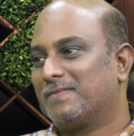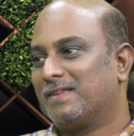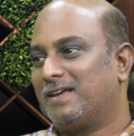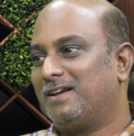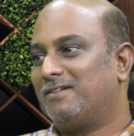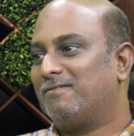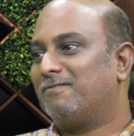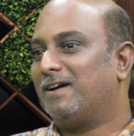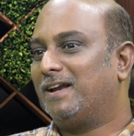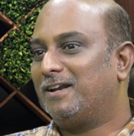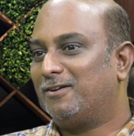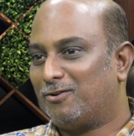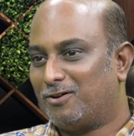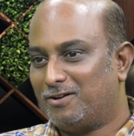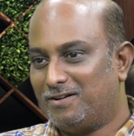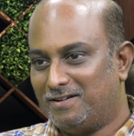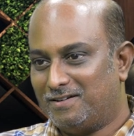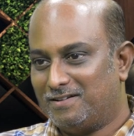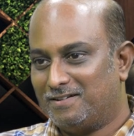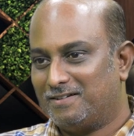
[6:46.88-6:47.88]
it went
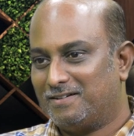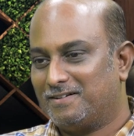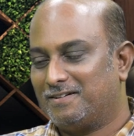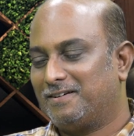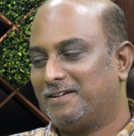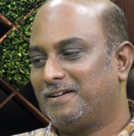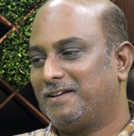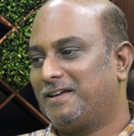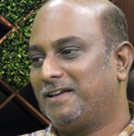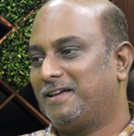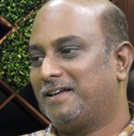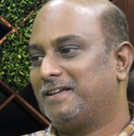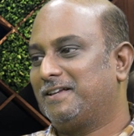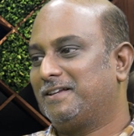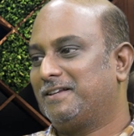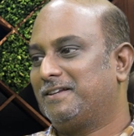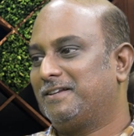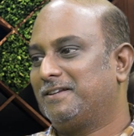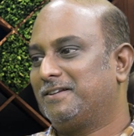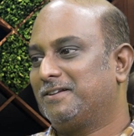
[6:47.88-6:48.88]
on.
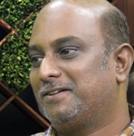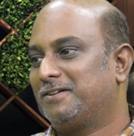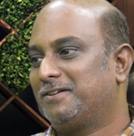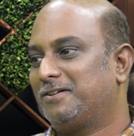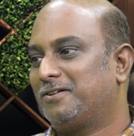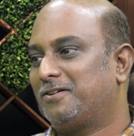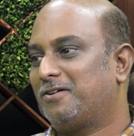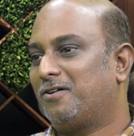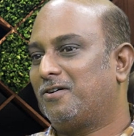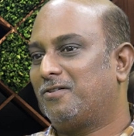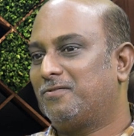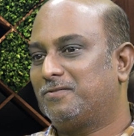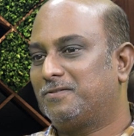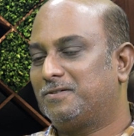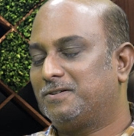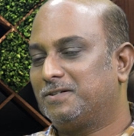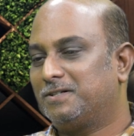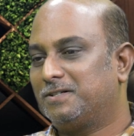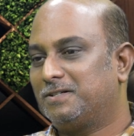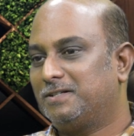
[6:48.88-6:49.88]
And
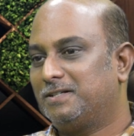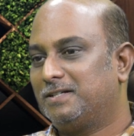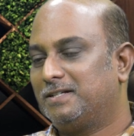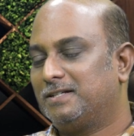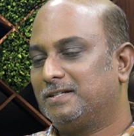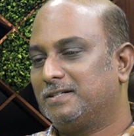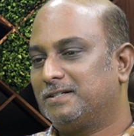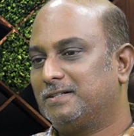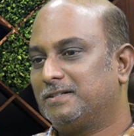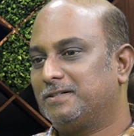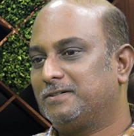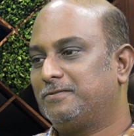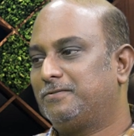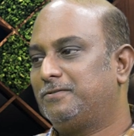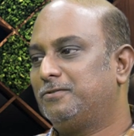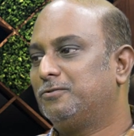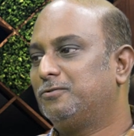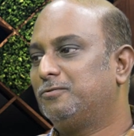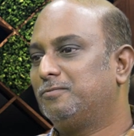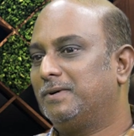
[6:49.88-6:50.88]
after a
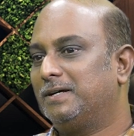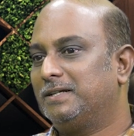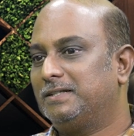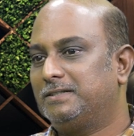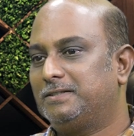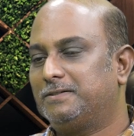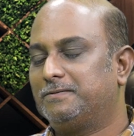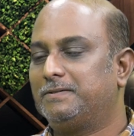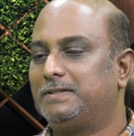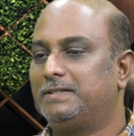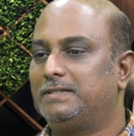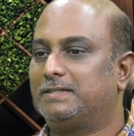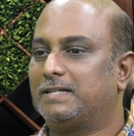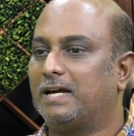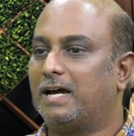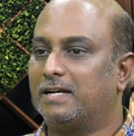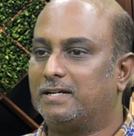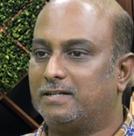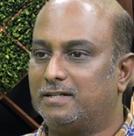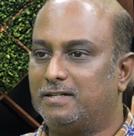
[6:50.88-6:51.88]
few months, we
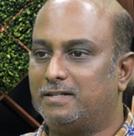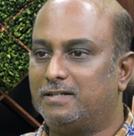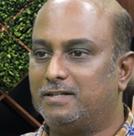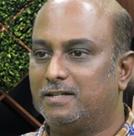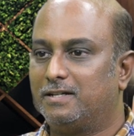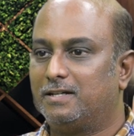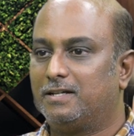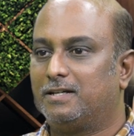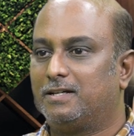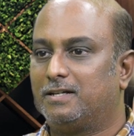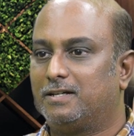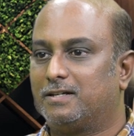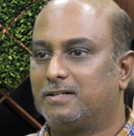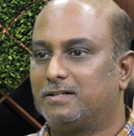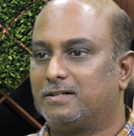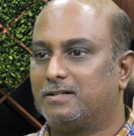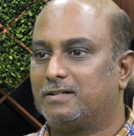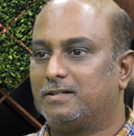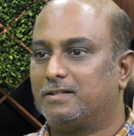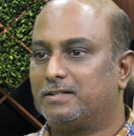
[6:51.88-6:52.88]
started
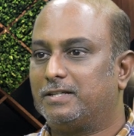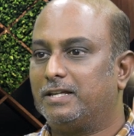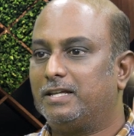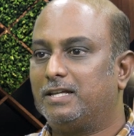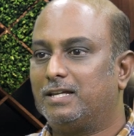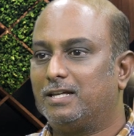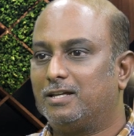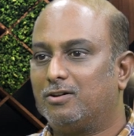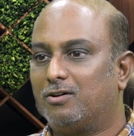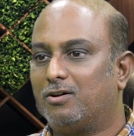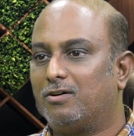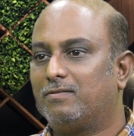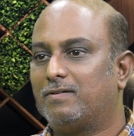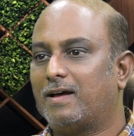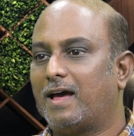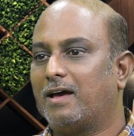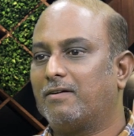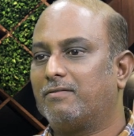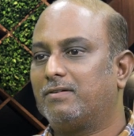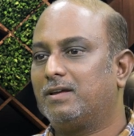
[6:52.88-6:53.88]
thinking of
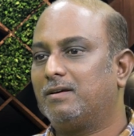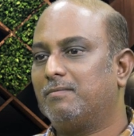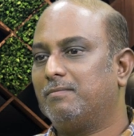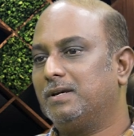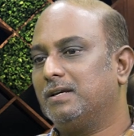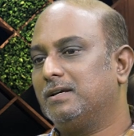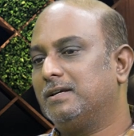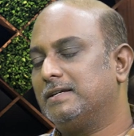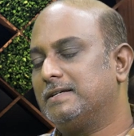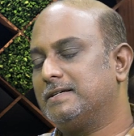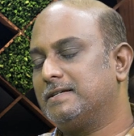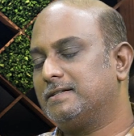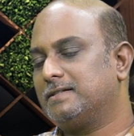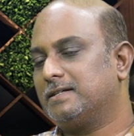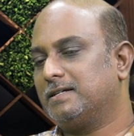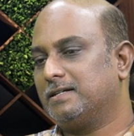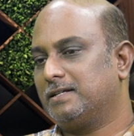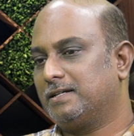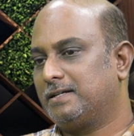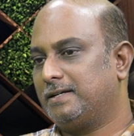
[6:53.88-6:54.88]
having a meditation
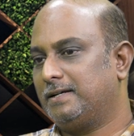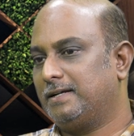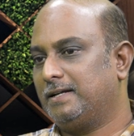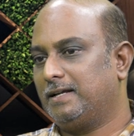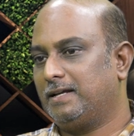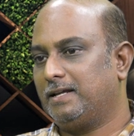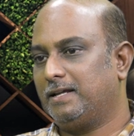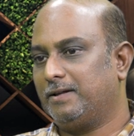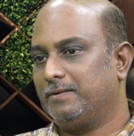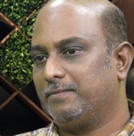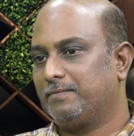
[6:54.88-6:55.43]
center in Delhi.